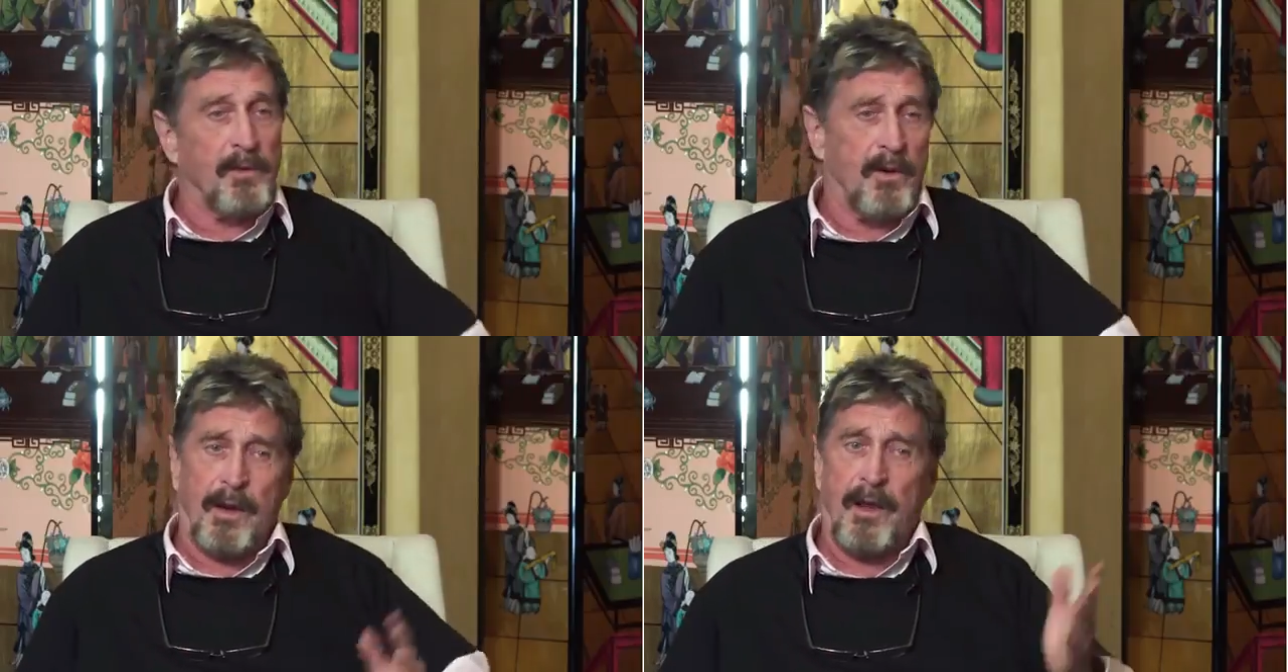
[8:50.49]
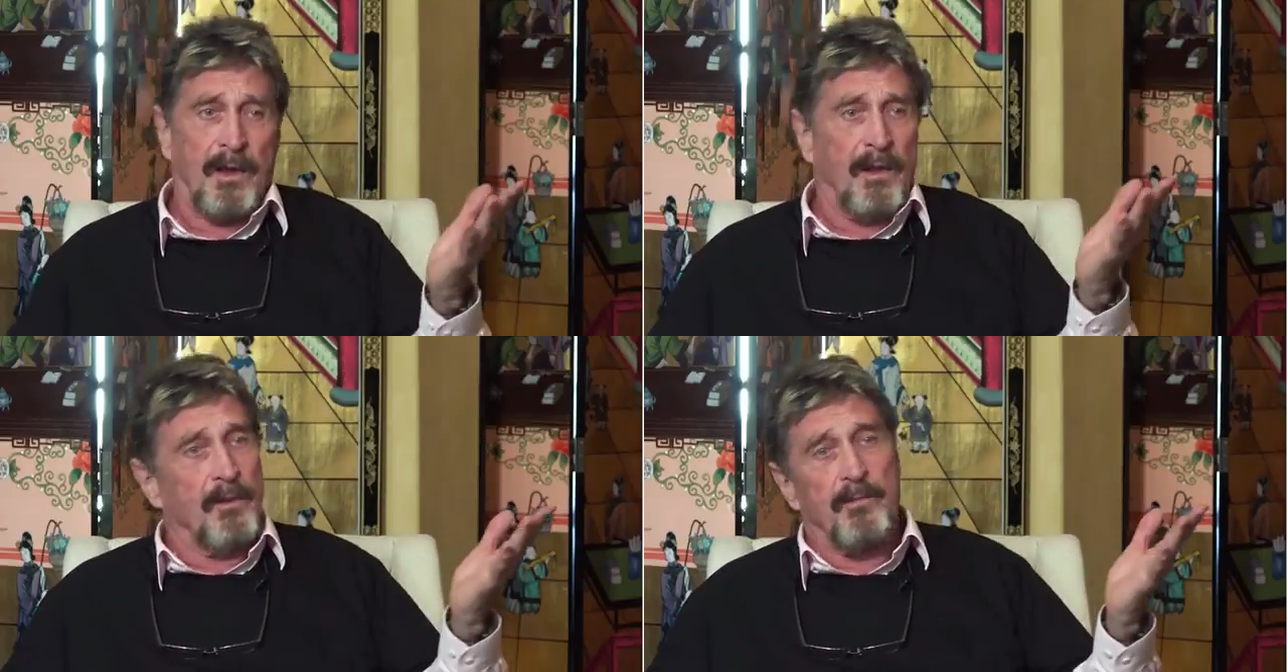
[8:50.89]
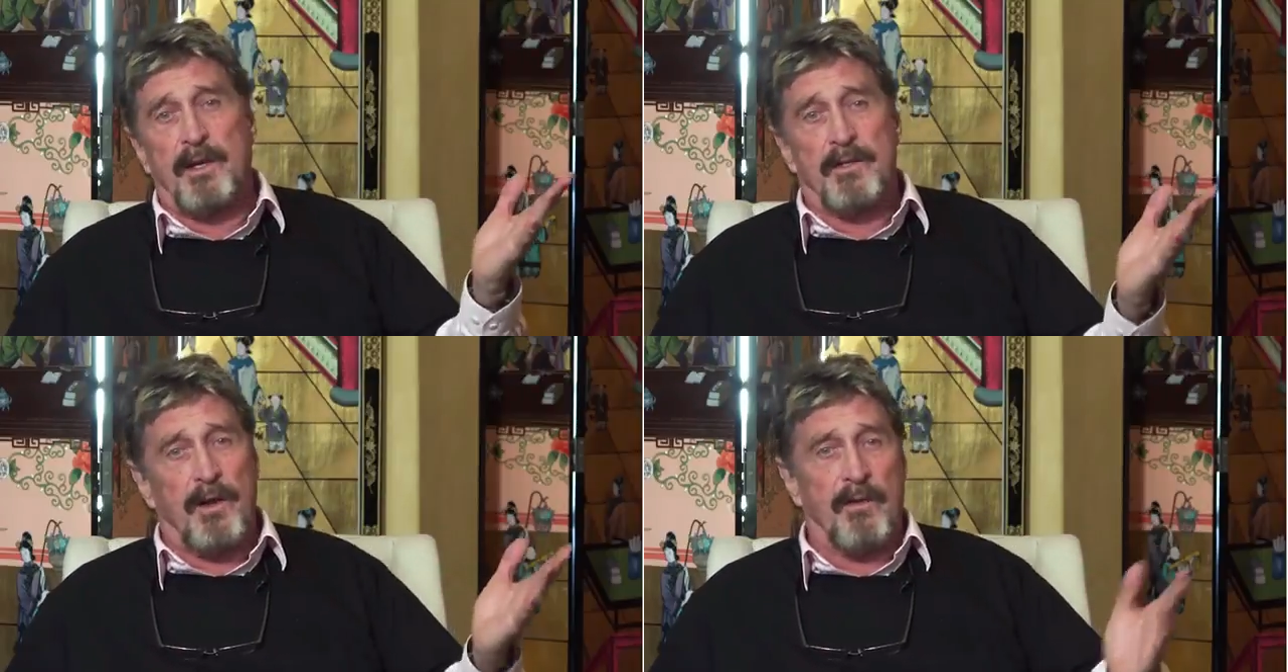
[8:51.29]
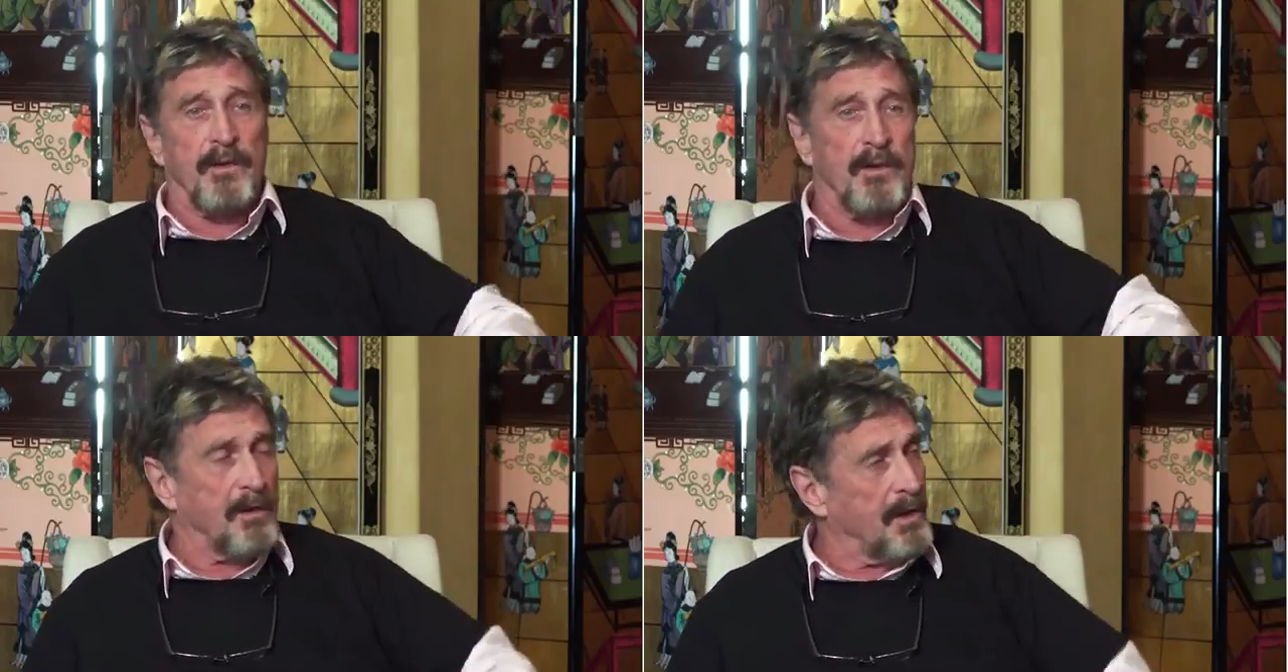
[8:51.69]
I'm going, please, you
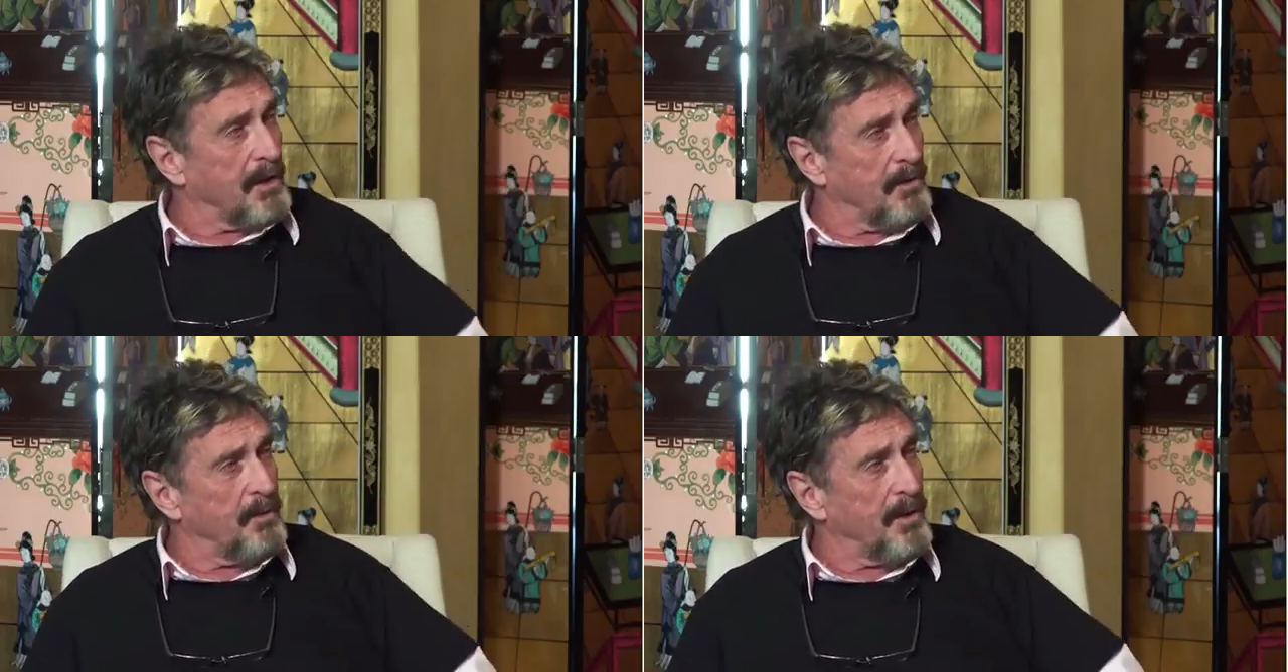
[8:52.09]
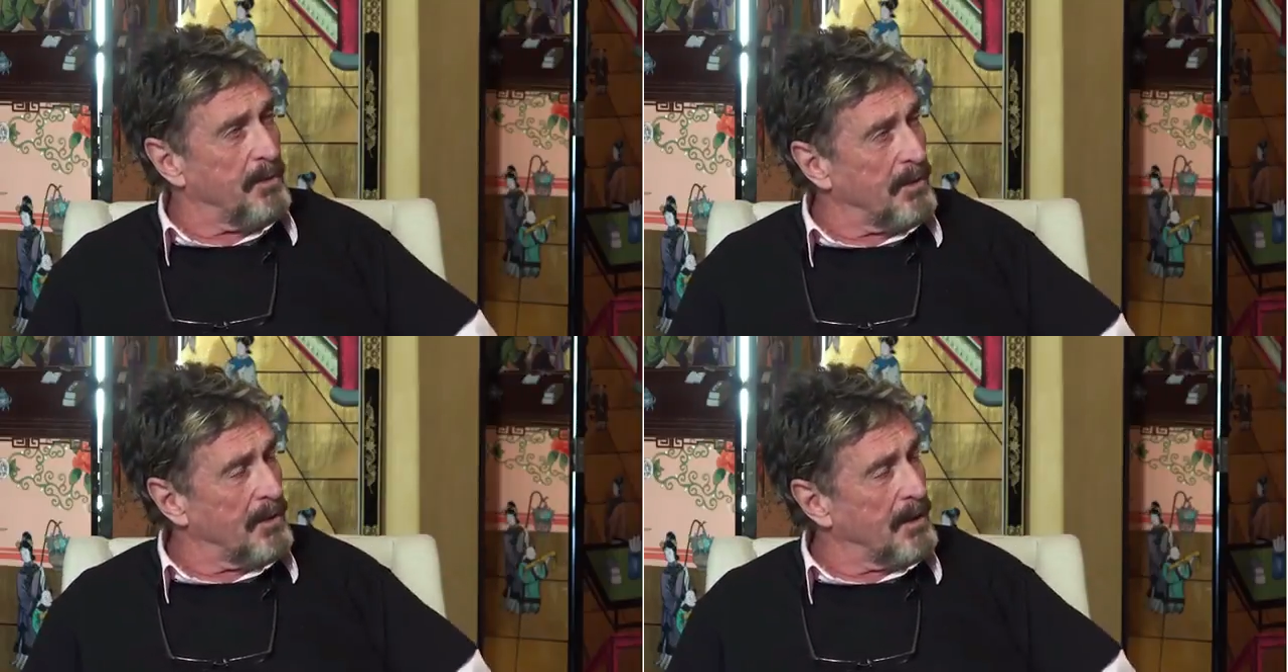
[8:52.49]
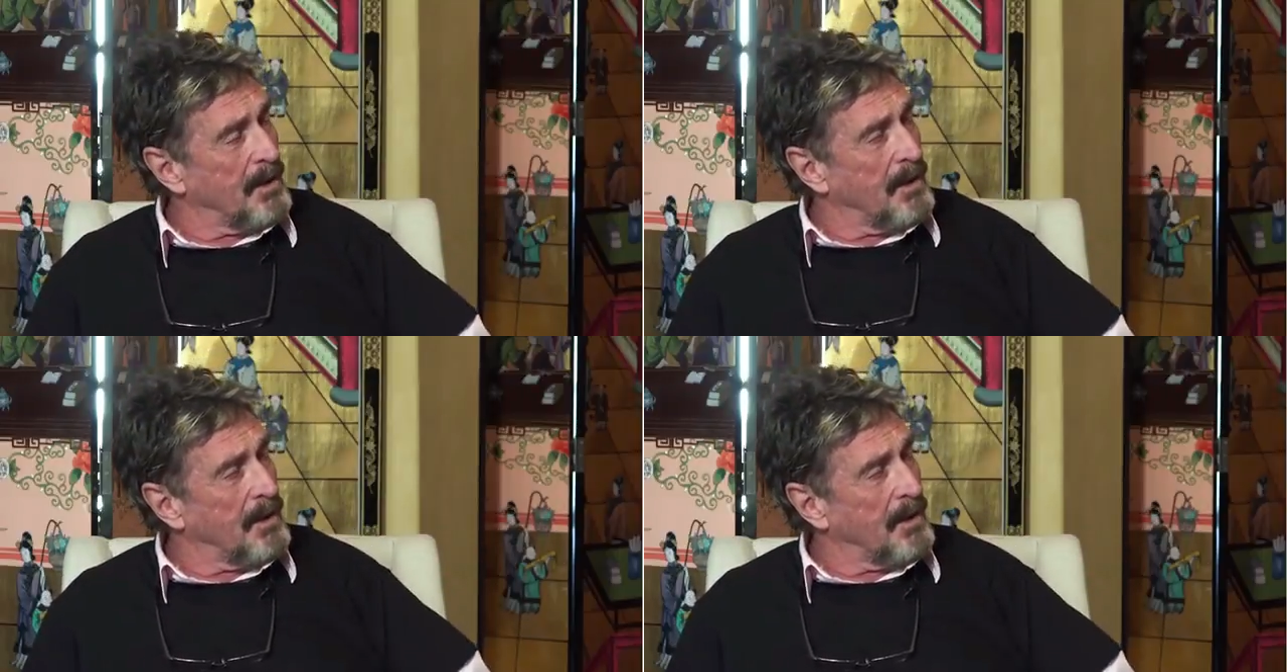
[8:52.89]
haven't thought that through, people.